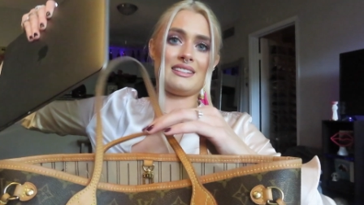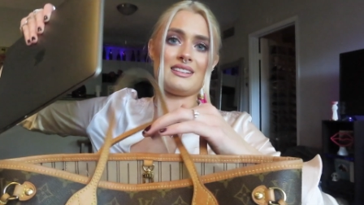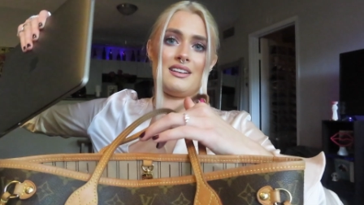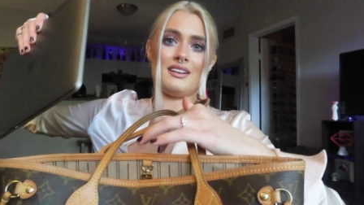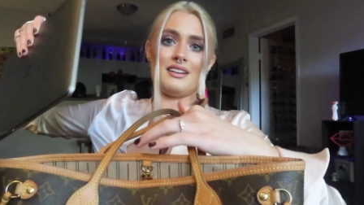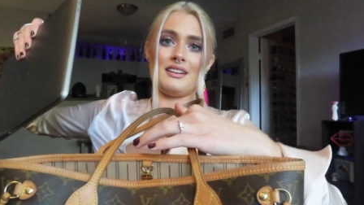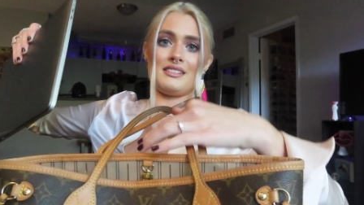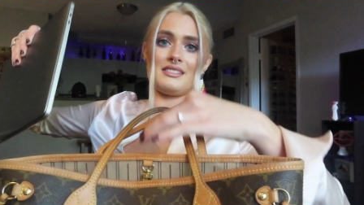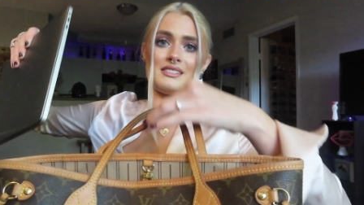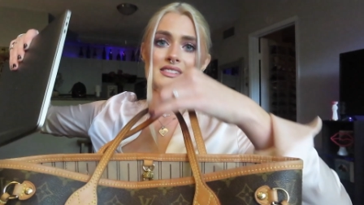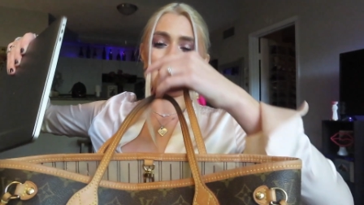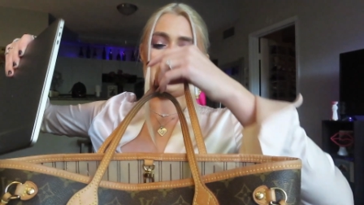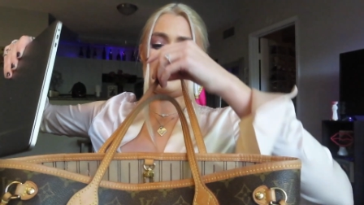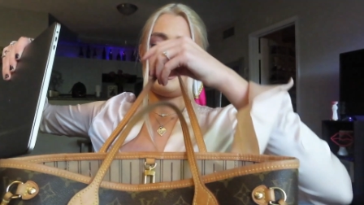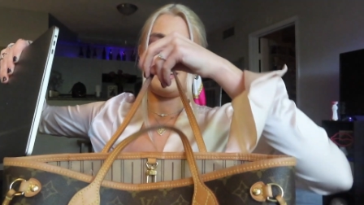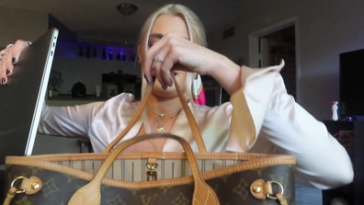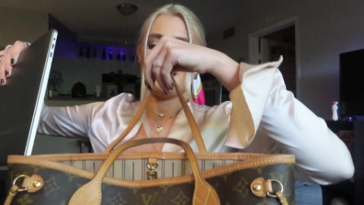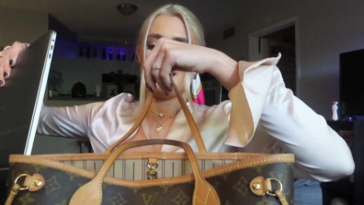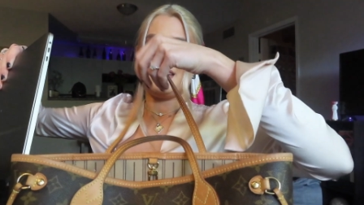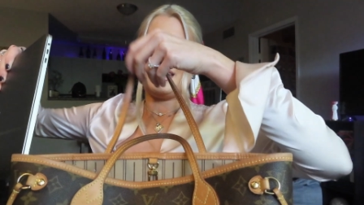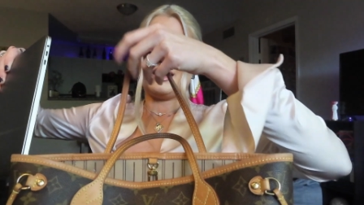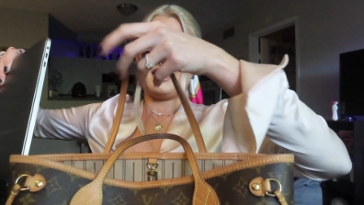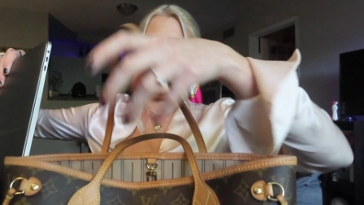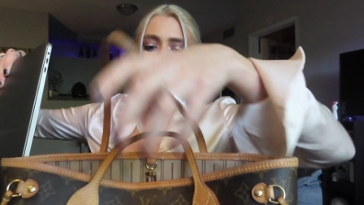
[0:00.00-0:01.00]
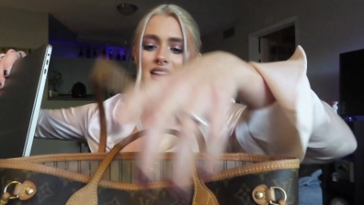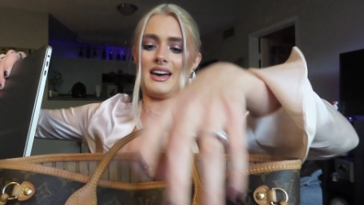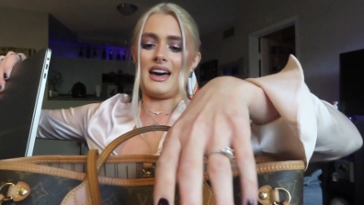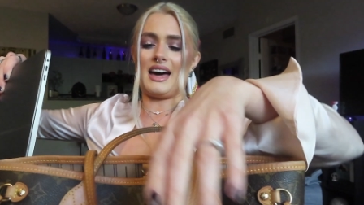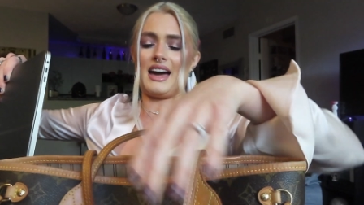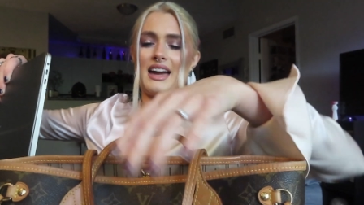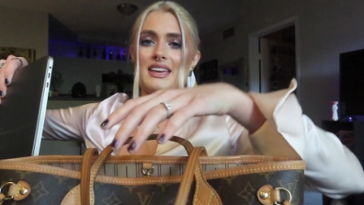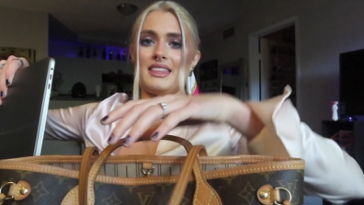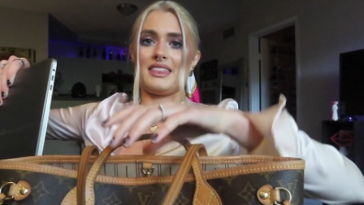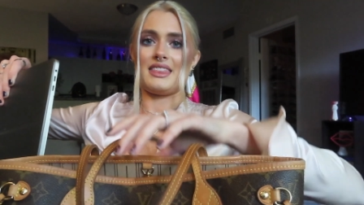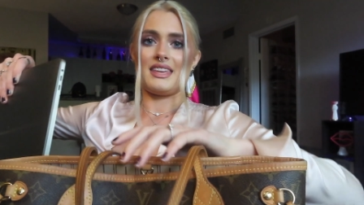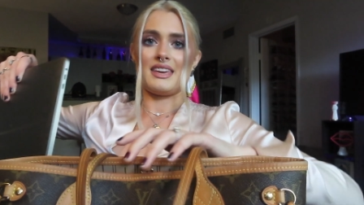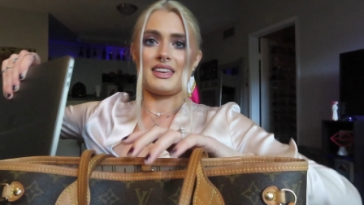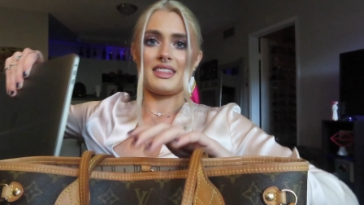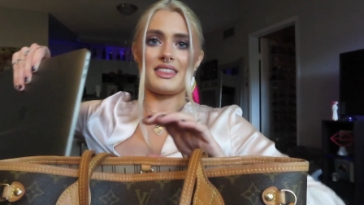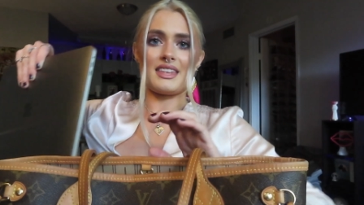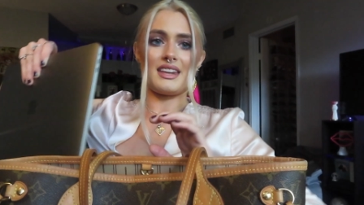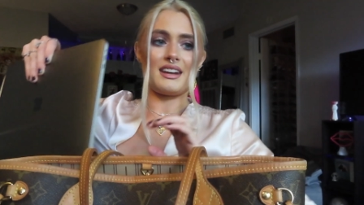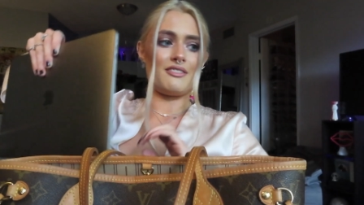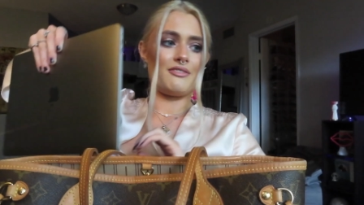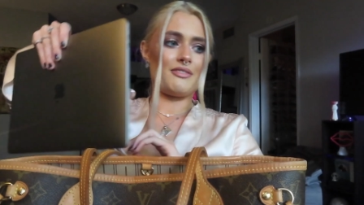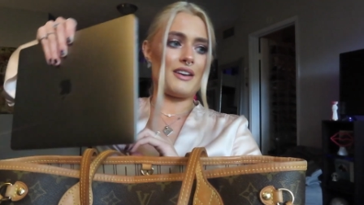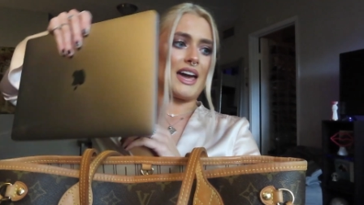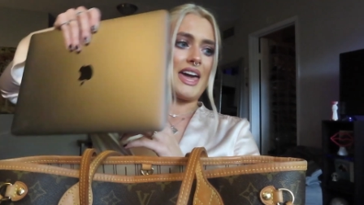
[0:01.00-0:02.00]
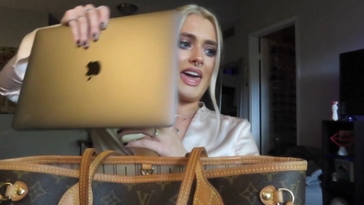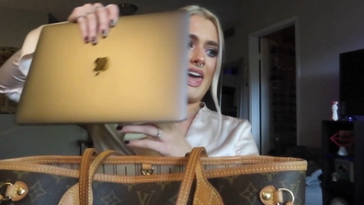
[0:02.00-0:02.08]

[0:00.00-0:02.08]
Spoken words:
honestly, I think that if I